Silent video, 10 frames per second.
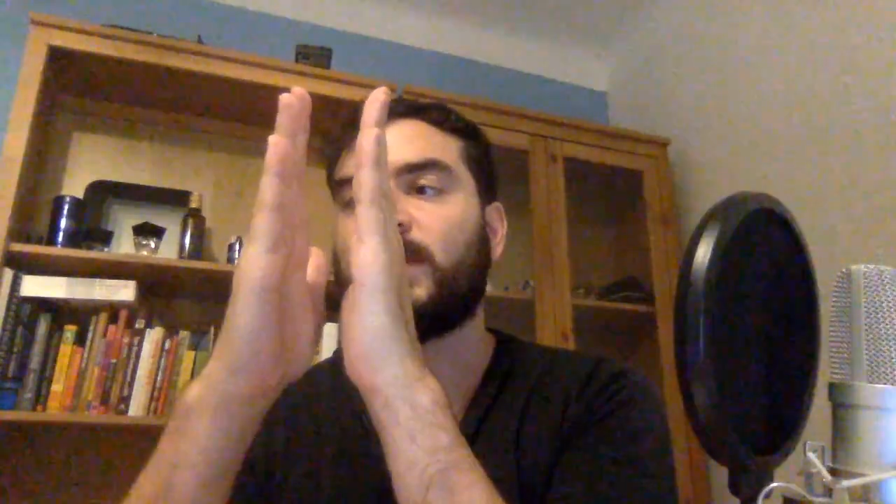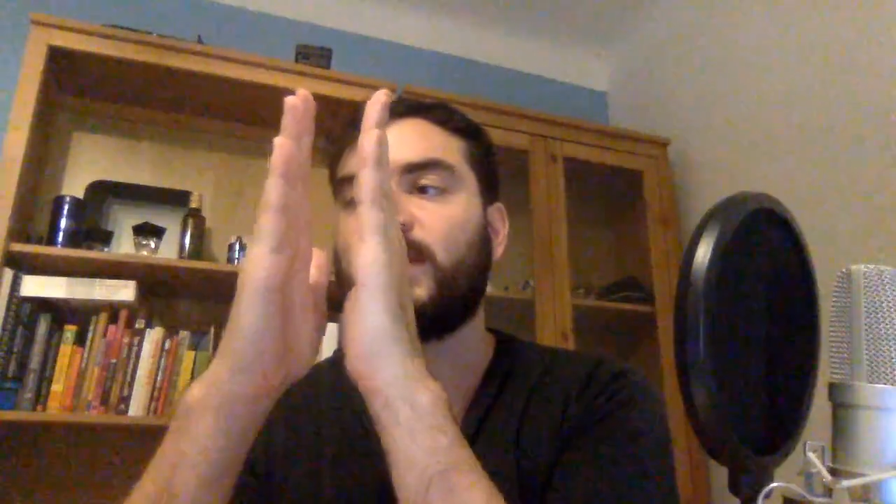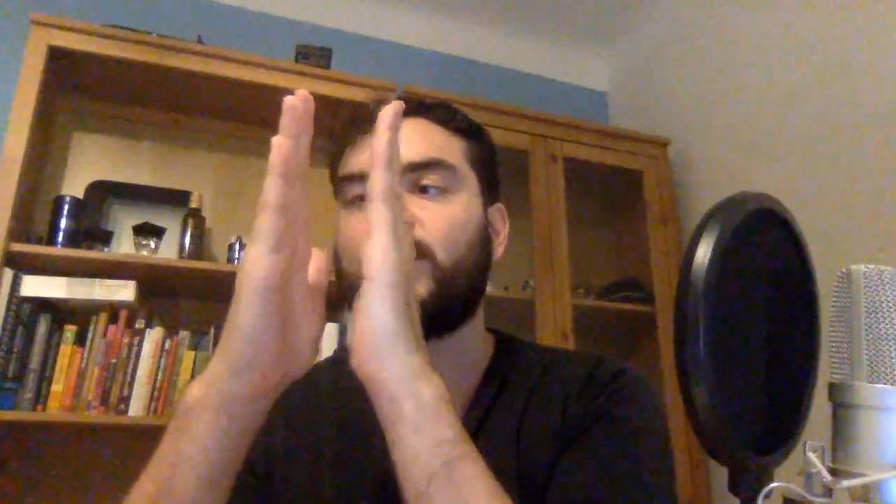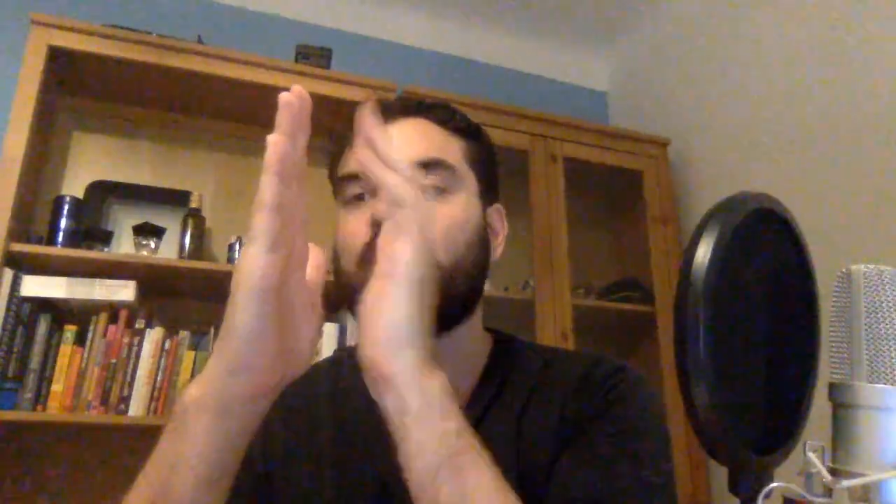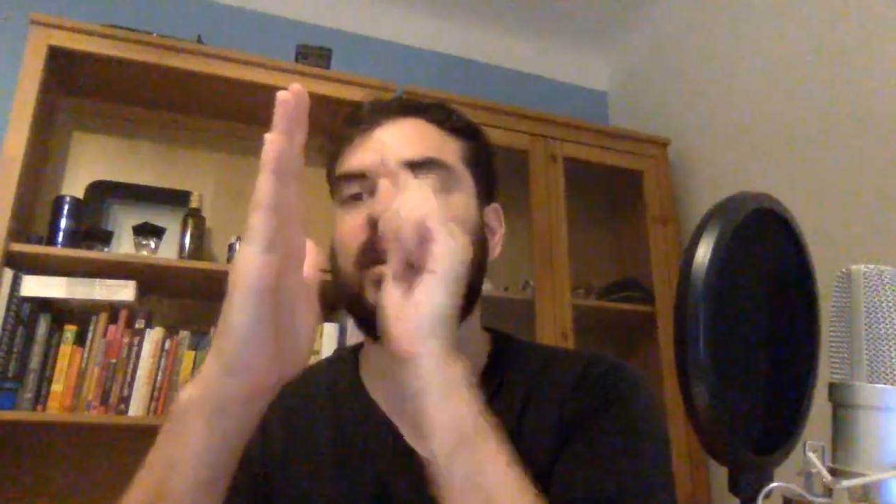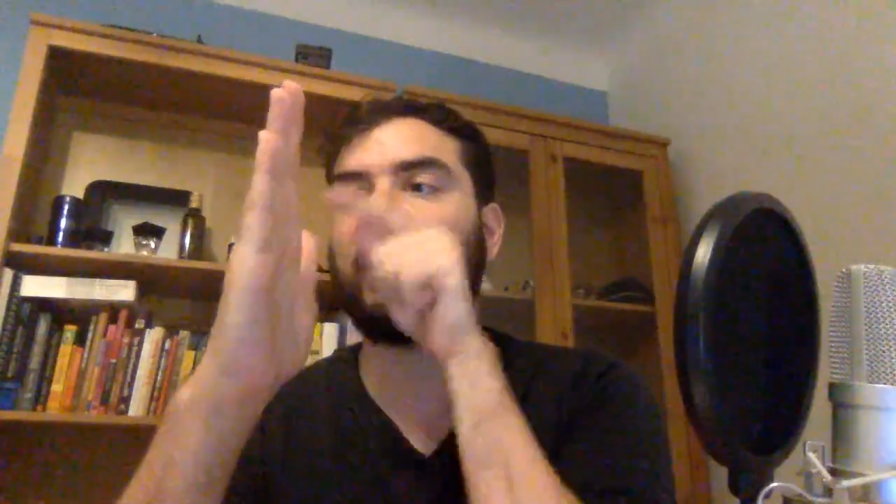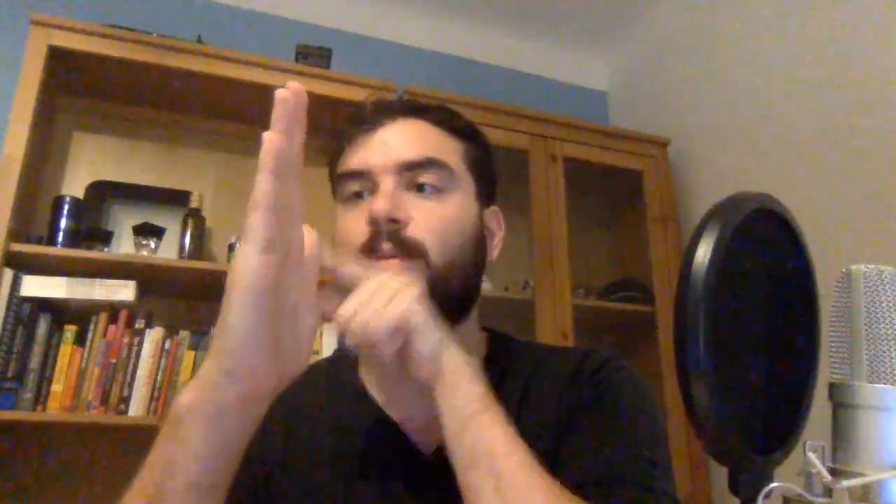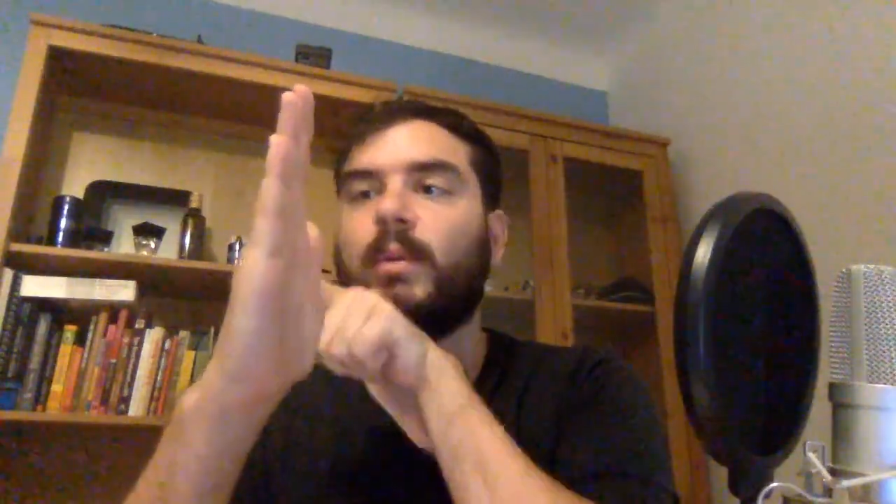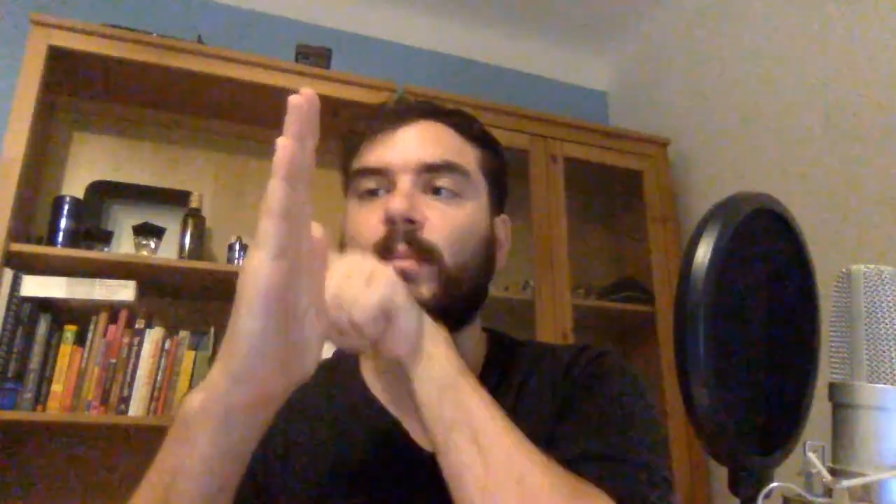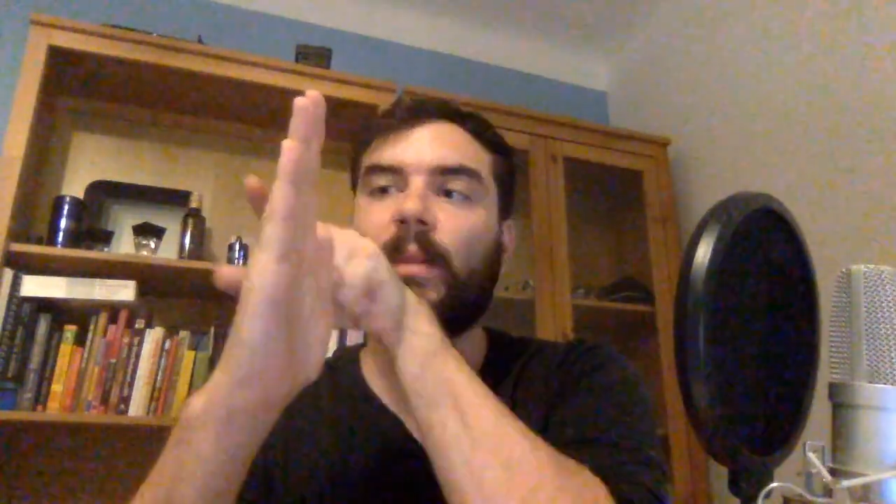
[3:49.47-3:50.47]
Then you choose another
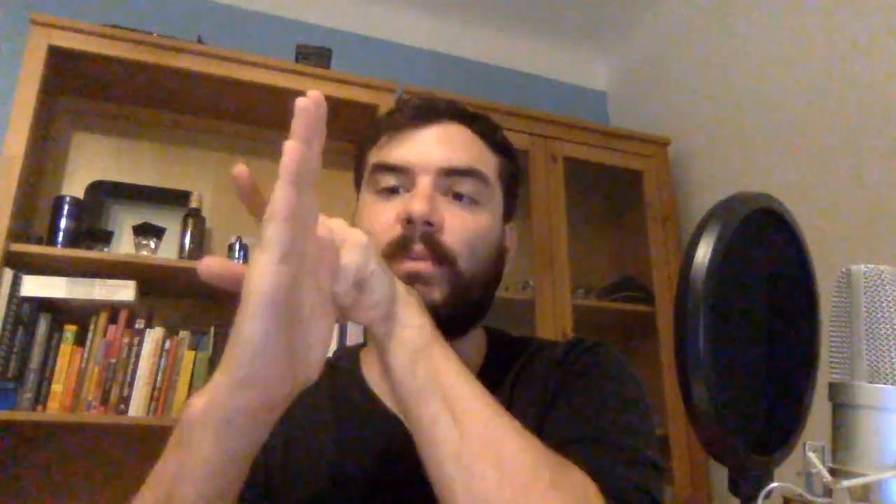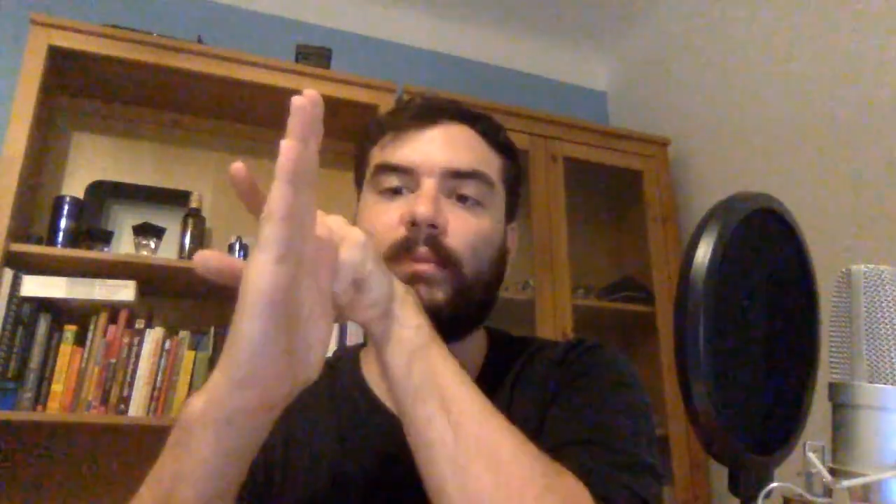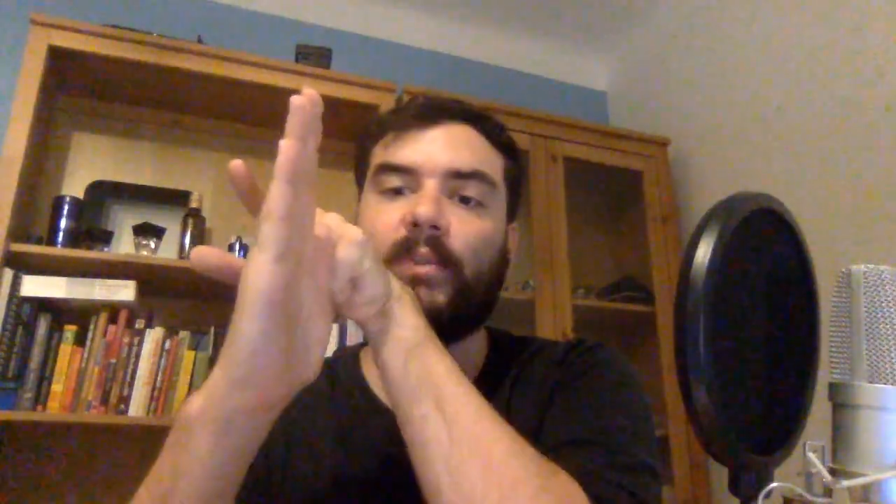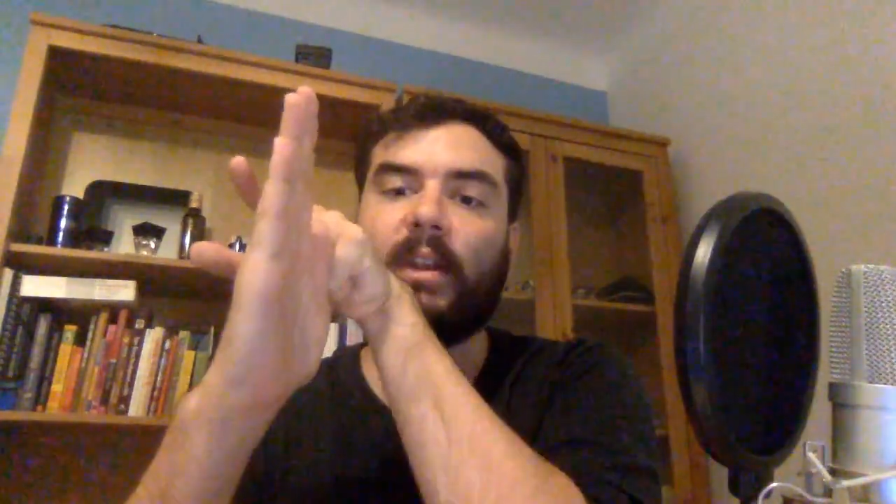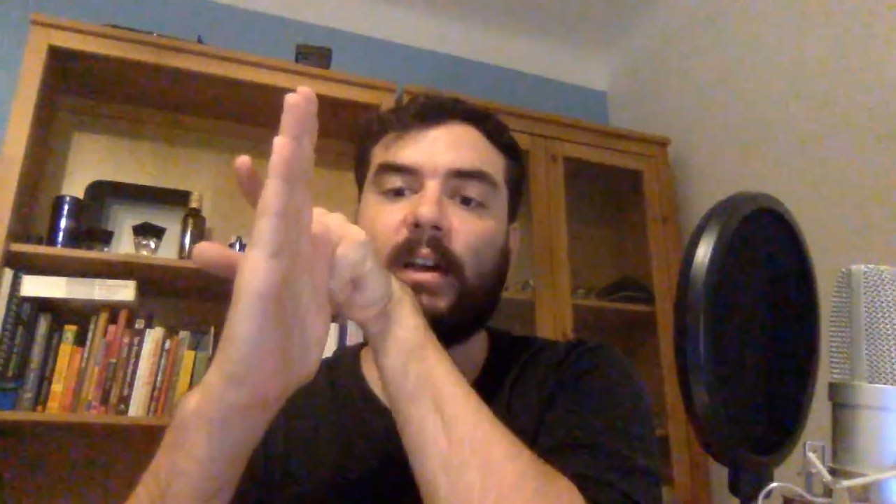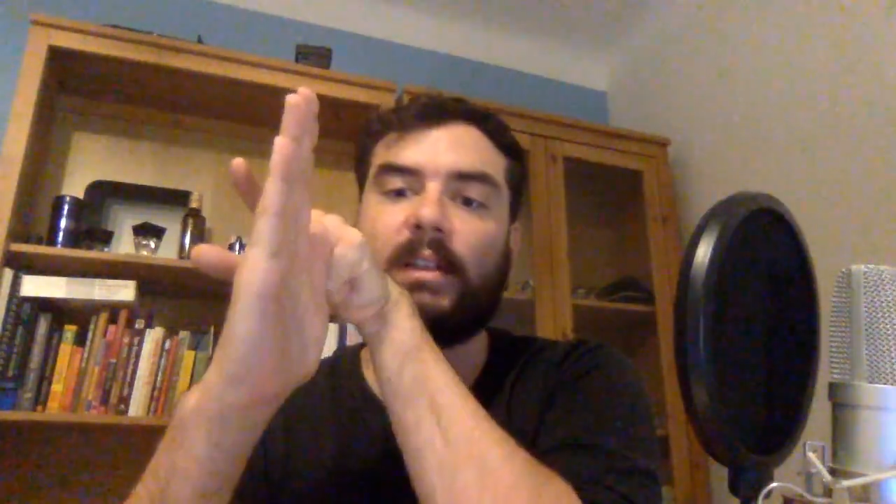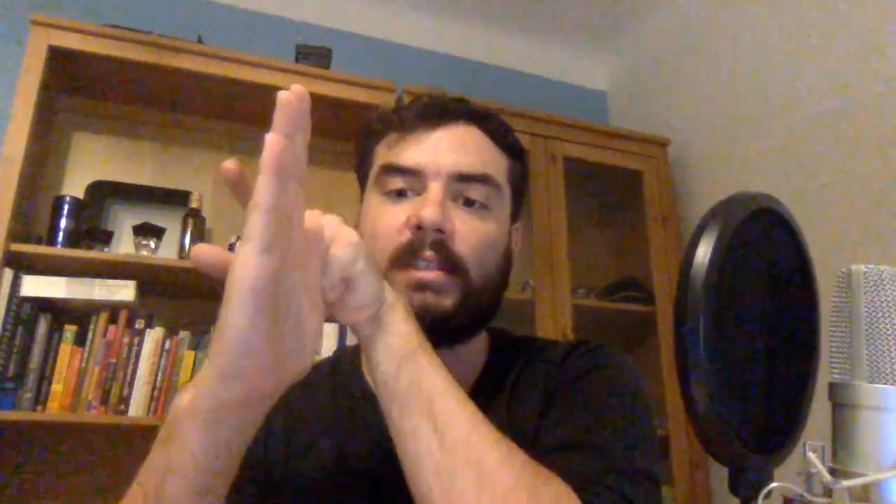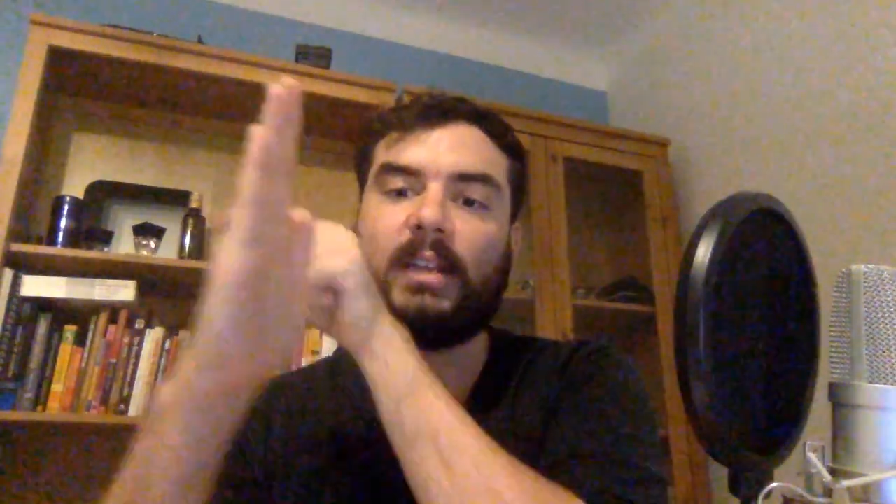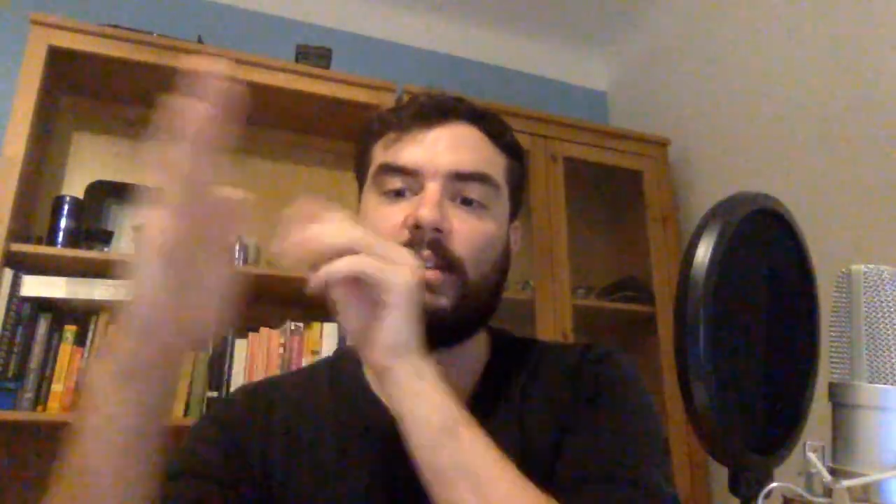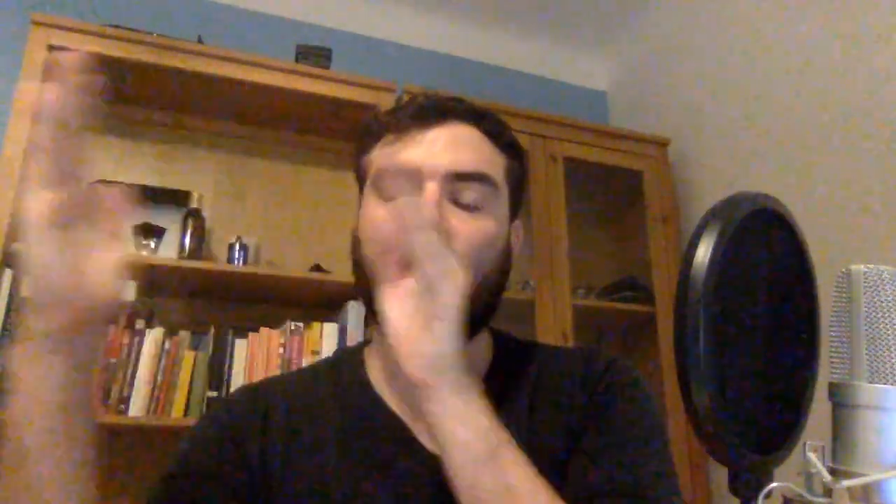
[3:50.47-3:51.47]
point, might be on the other
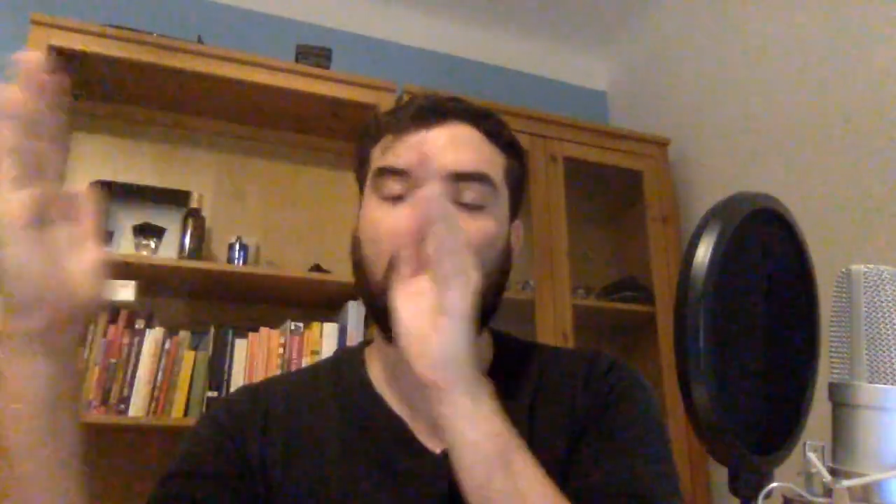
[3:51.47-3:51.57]
side,